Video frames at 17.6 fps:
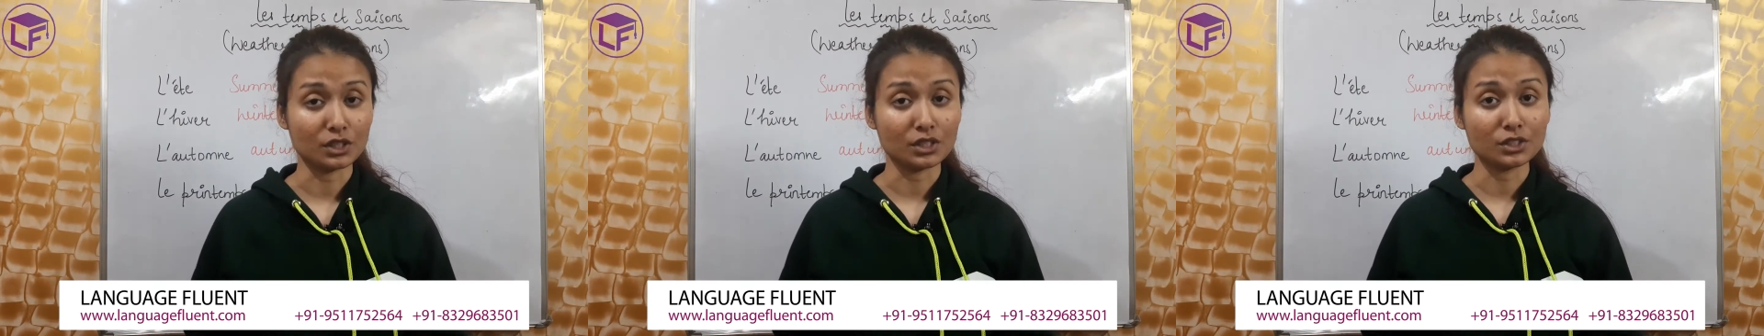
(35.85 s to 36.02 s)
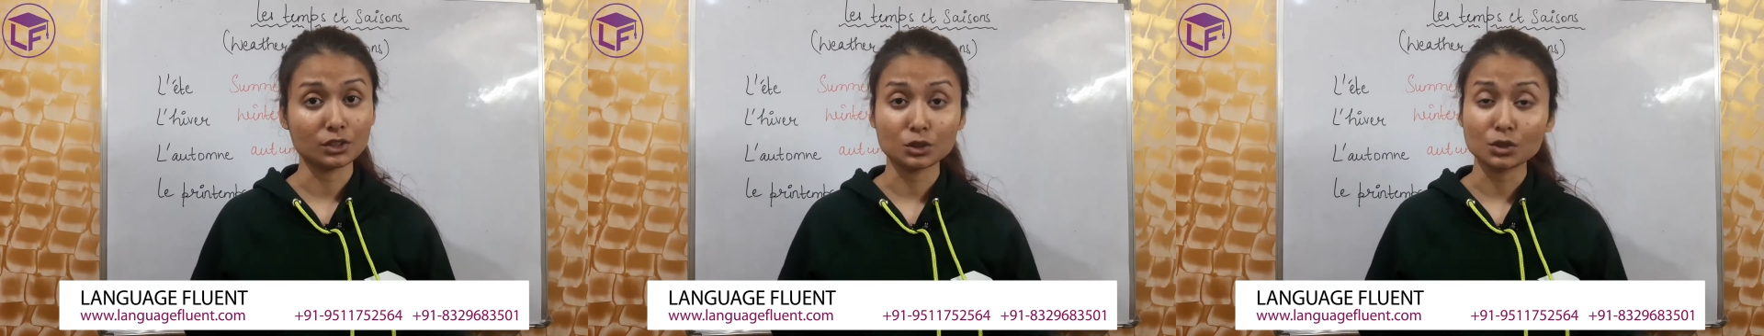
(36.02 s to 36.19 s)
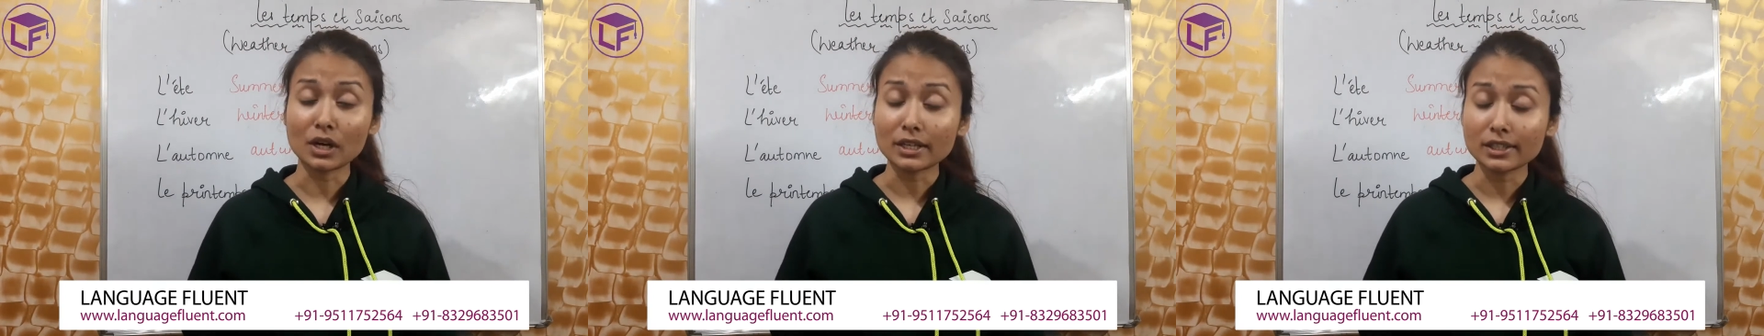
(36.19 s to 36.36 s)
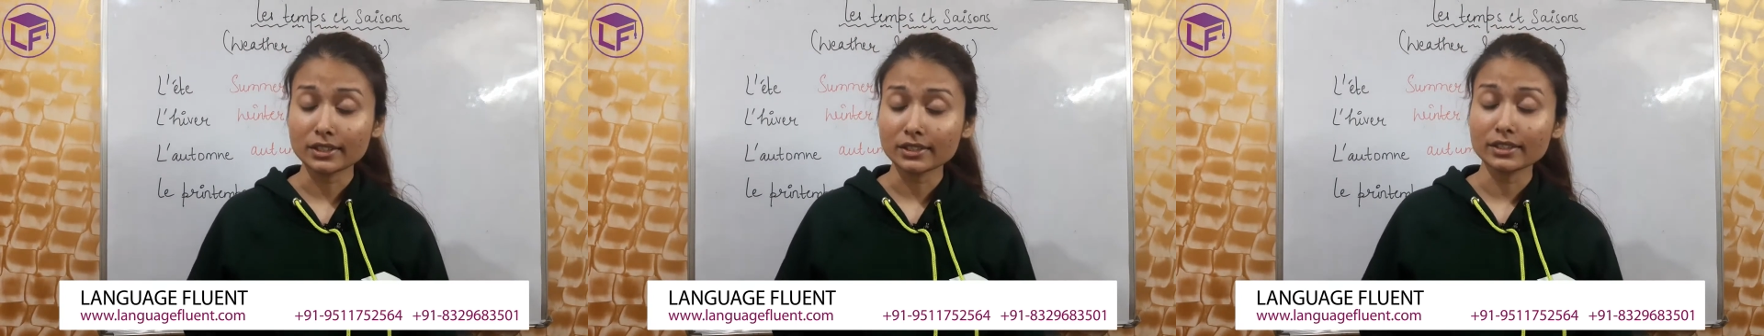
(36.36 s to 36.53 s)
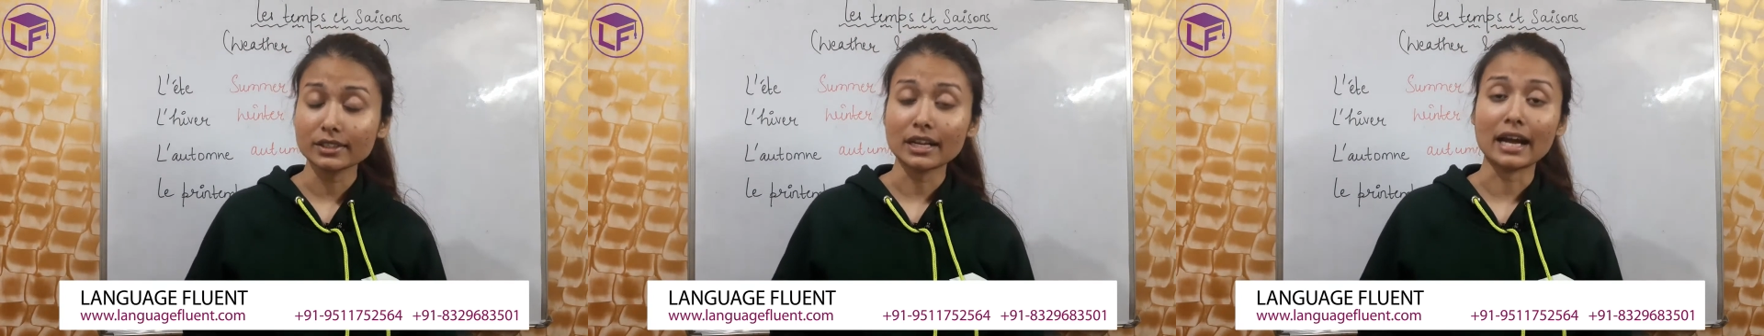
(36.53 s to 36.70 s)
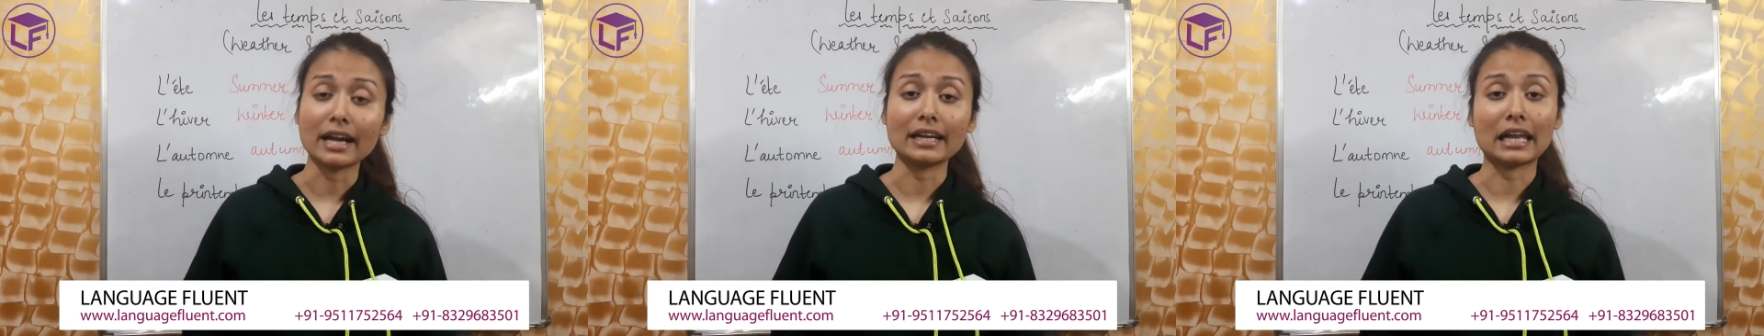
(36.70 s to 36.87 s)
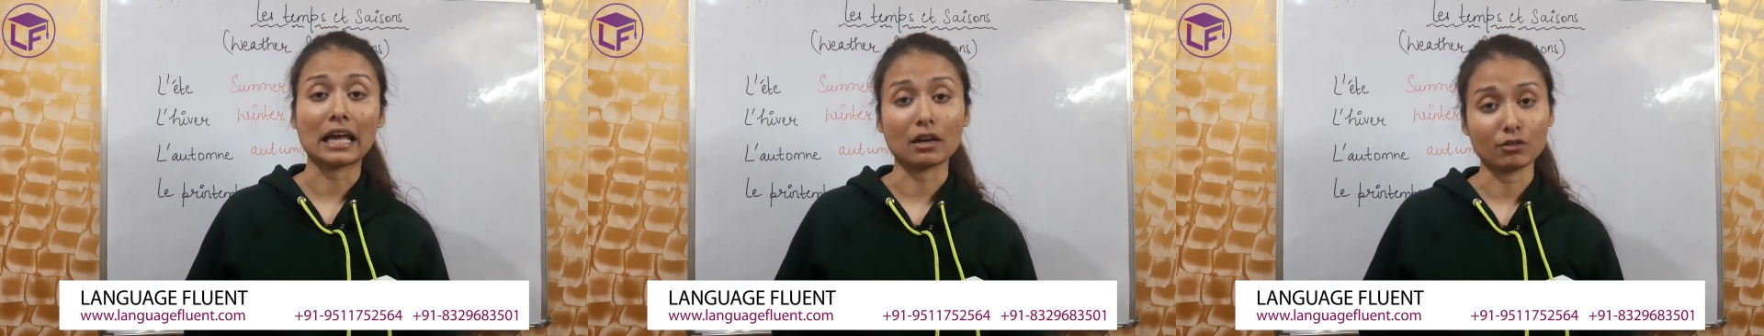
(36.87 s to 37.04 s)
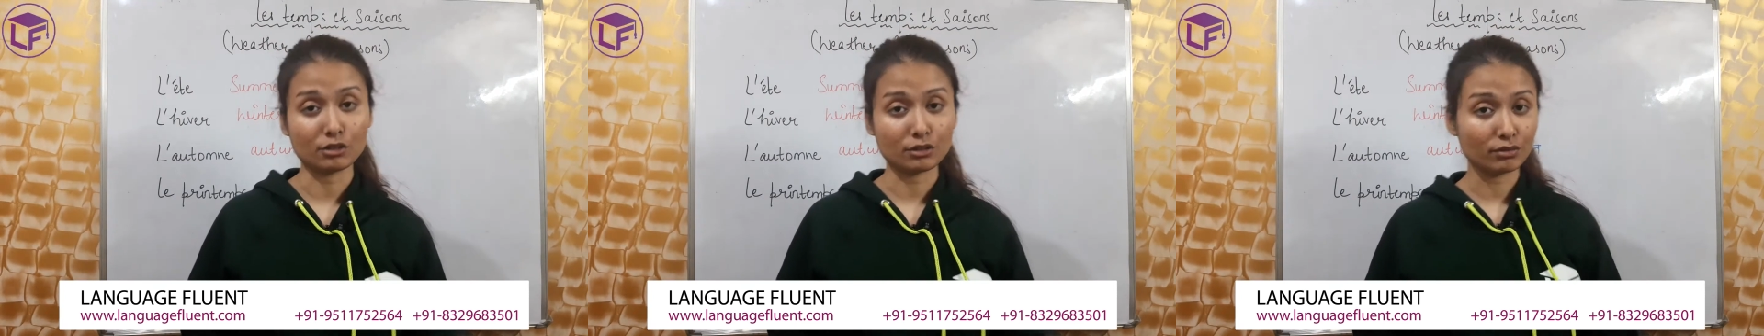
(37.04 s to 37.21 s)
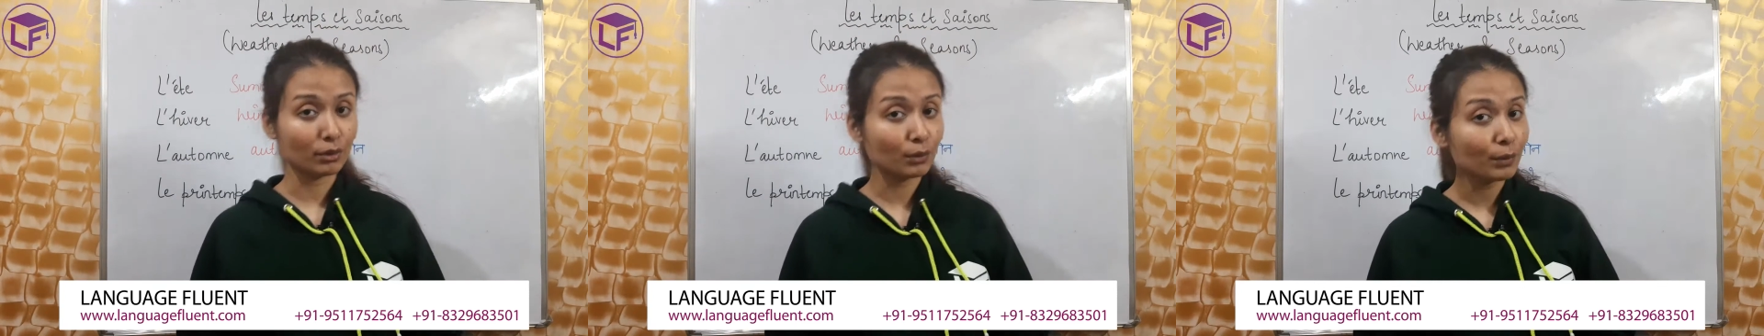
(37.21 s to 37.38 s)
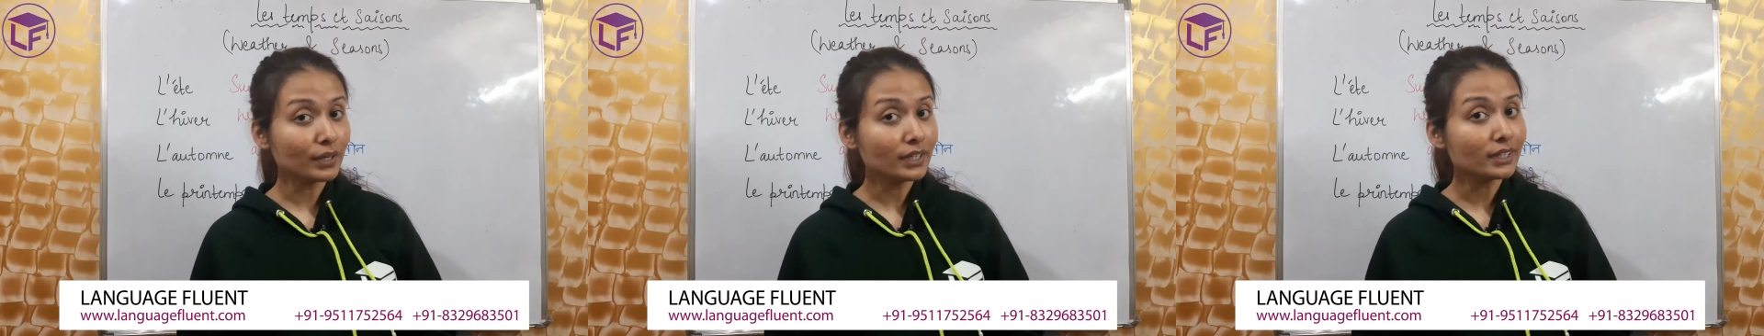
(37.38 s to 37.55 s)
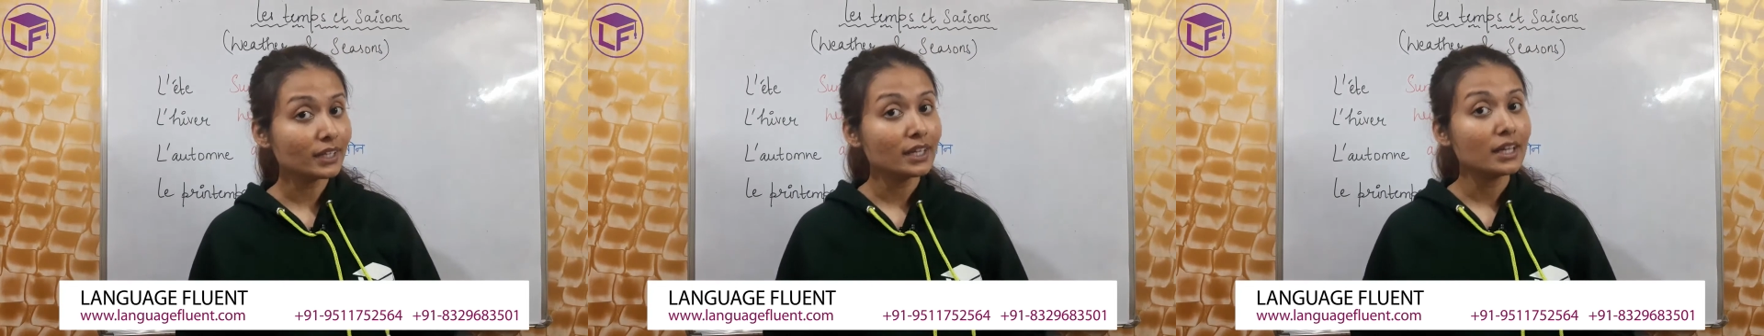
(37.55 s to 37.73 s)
instructor at Language Fluent,